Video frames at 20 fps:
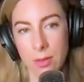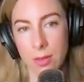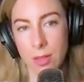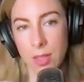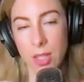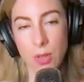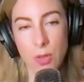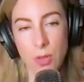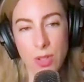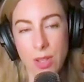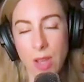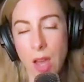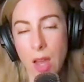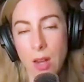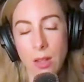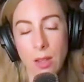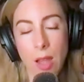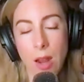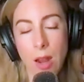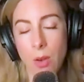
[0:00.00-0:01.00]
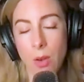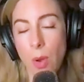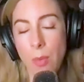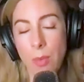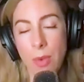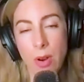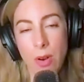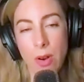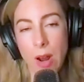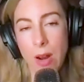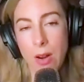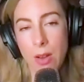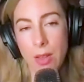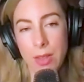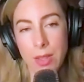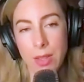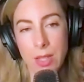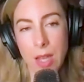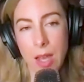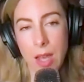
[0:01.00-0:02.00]
you just got a lot of women around all
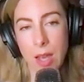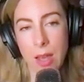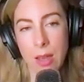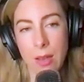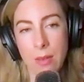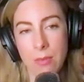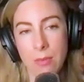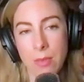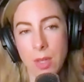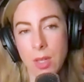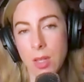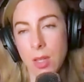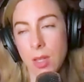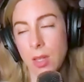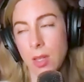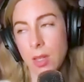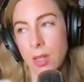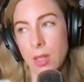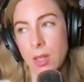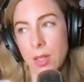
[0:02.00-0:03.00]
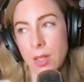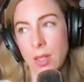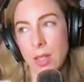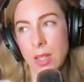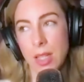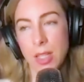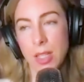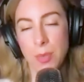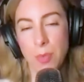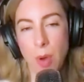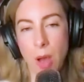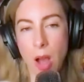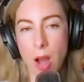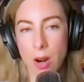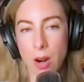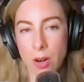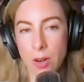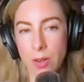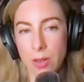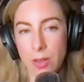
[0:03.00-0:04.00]
the time. It's
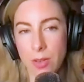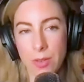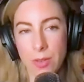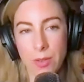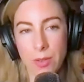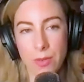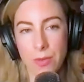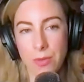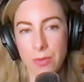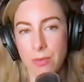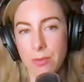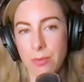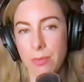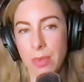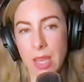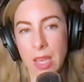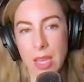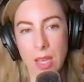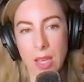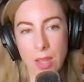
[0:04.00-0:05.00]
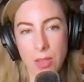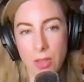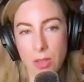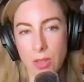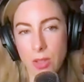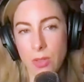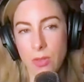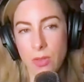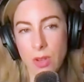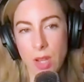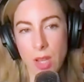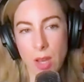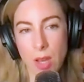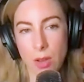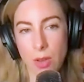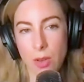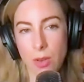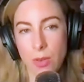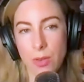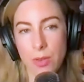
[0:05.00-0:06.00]
part of being at the
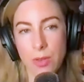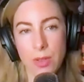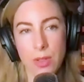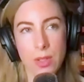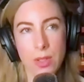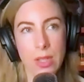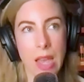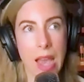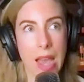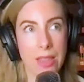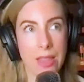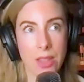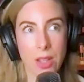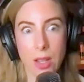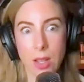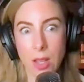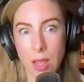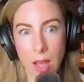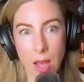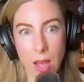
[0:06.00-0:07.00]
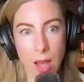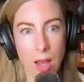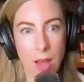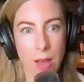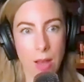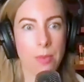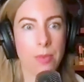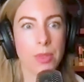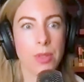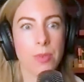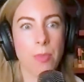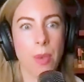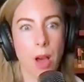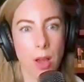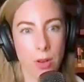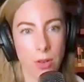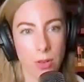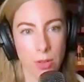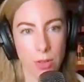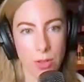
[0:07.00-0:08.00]
studios, at the clubs,
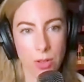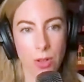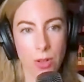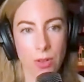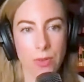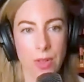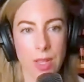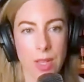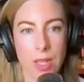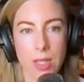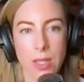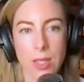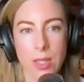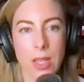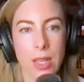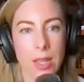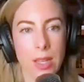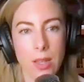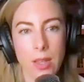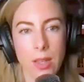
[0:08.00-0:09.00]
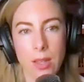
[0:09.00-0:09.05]
bottle service. Like,